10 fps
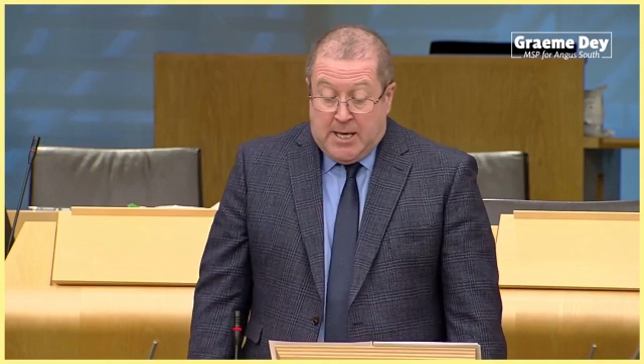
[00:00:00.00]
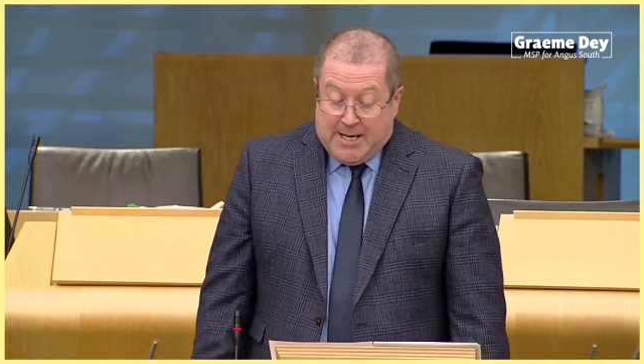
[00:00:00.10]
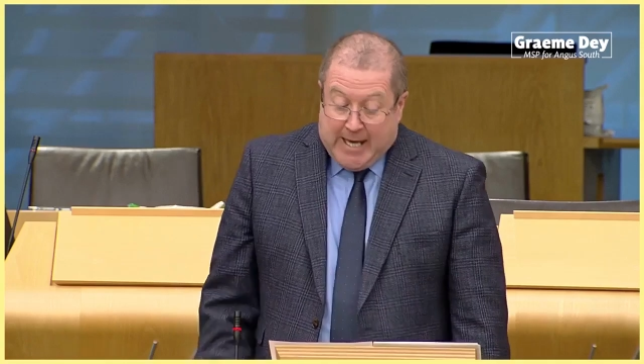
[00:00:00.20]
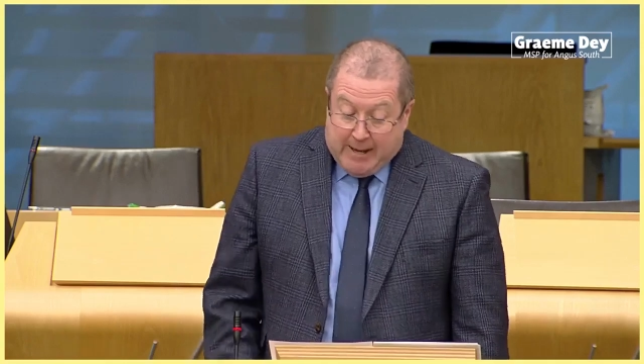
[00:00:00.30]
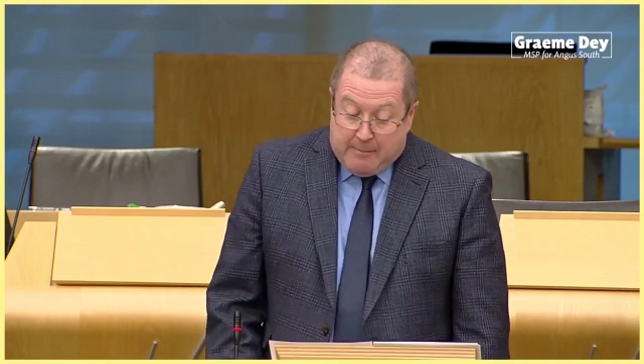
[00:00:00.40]

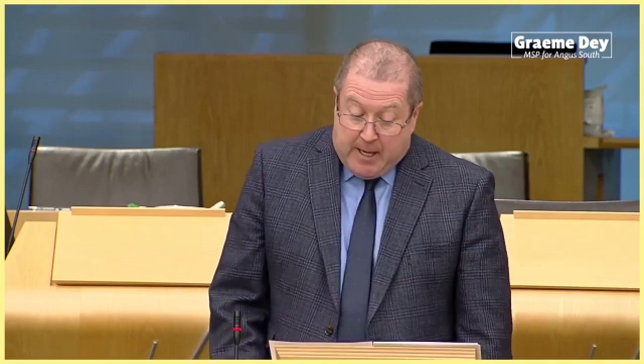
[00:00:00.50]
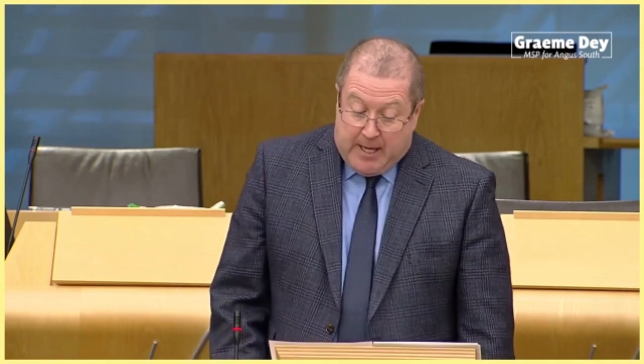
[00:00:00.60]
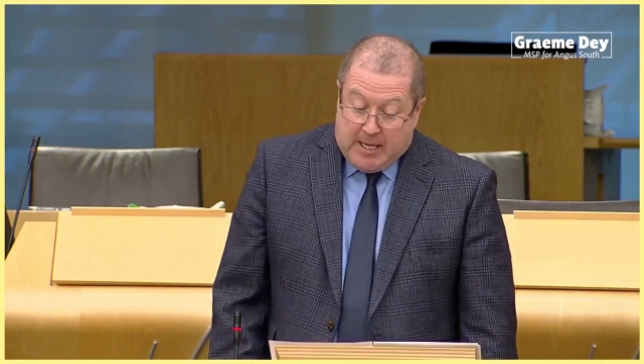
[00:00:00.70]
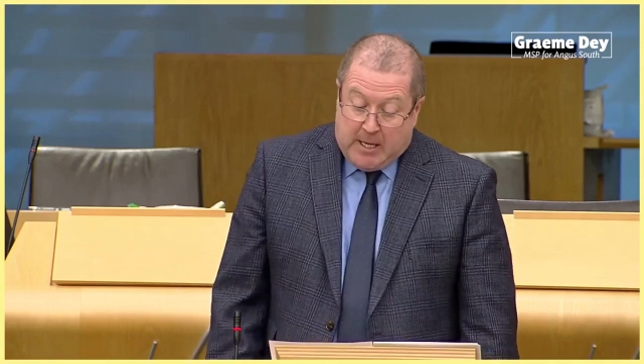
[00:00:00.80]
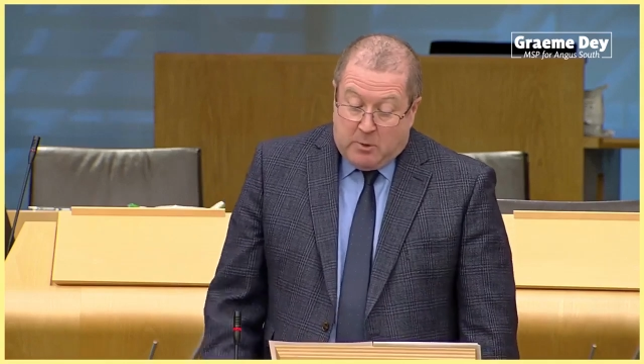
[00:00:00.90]
get
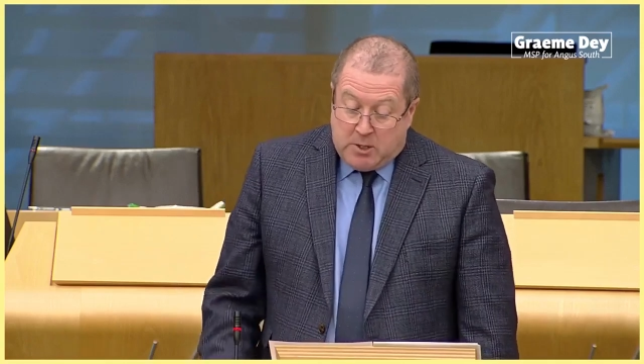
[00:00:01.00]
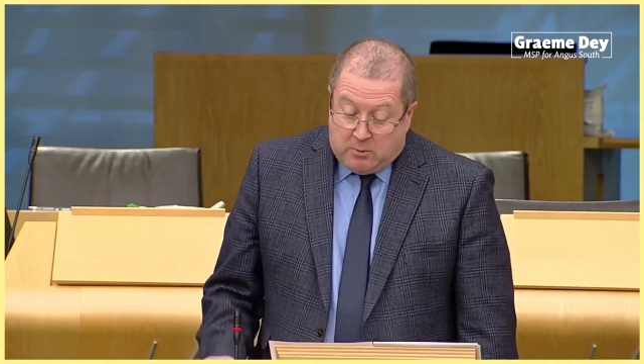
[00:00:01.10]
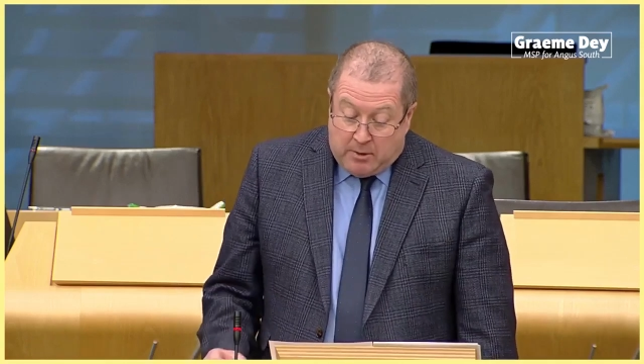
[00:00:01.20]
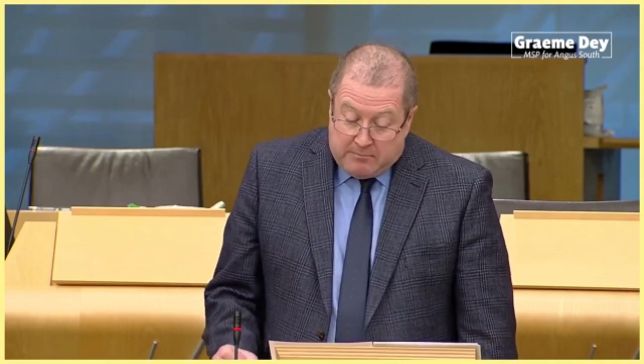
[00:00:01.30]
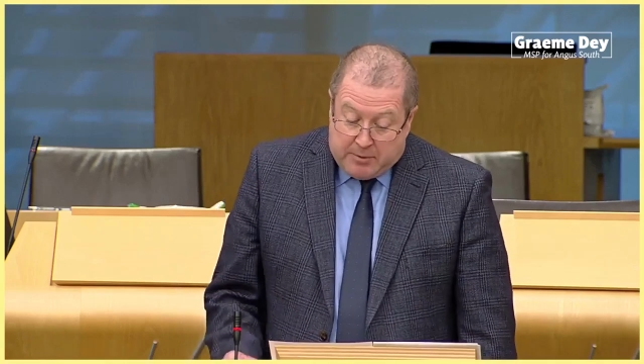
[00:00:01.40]
behind and which
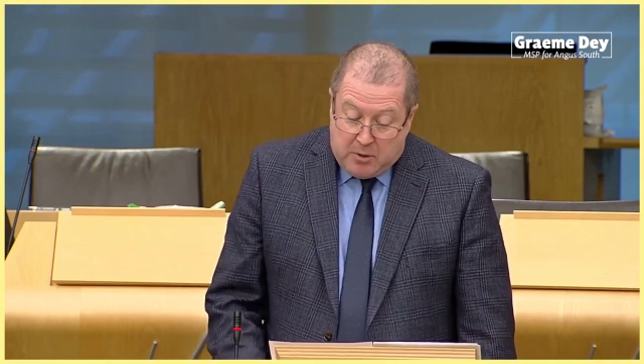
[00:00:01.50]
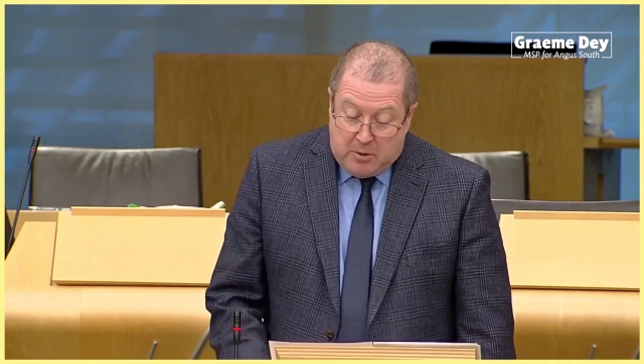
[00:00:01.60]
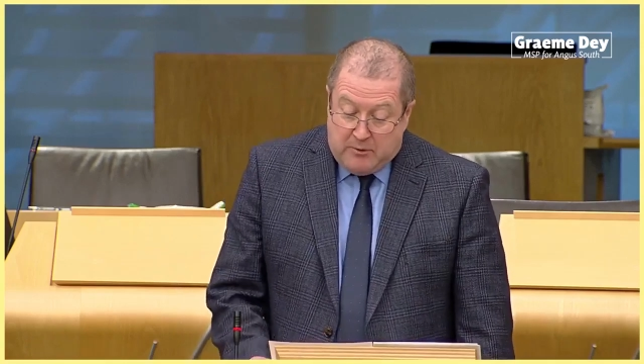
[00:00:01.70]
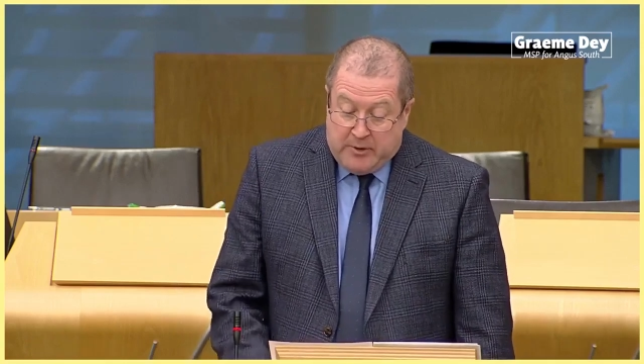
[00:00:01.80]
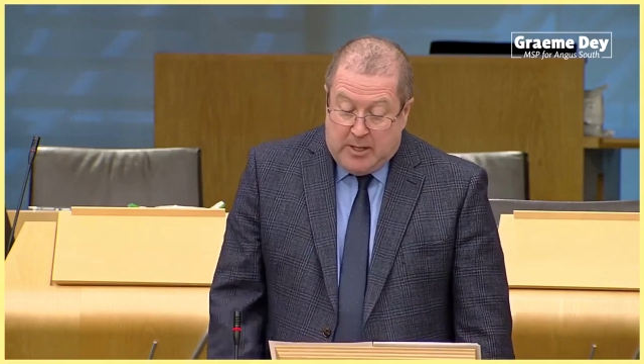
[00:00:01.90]
will
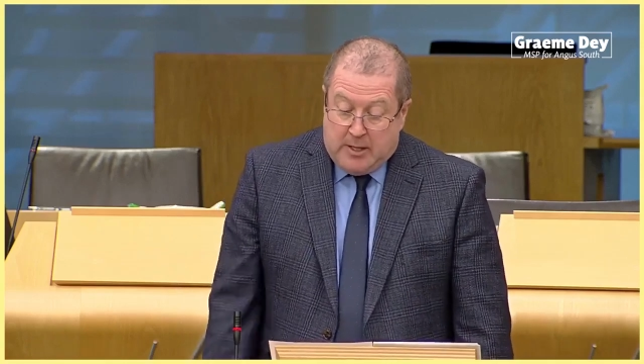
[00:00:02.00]
improve